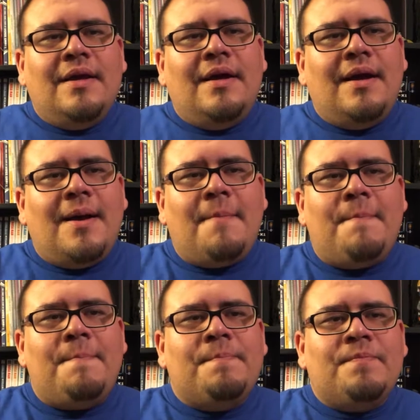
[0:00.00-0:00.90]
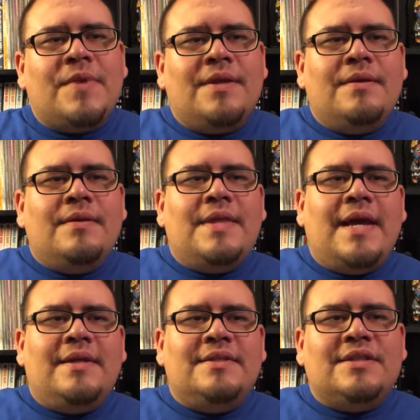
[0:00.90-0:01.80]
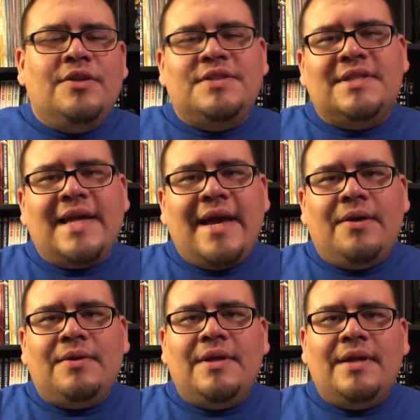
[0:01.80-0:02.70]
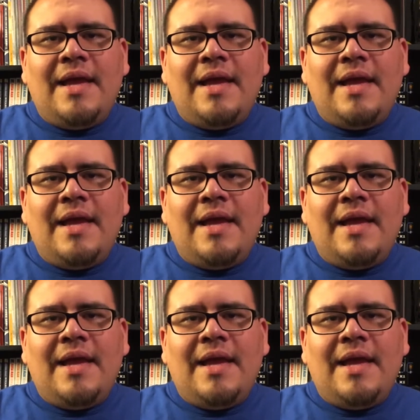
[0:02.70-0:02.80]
that is closing down,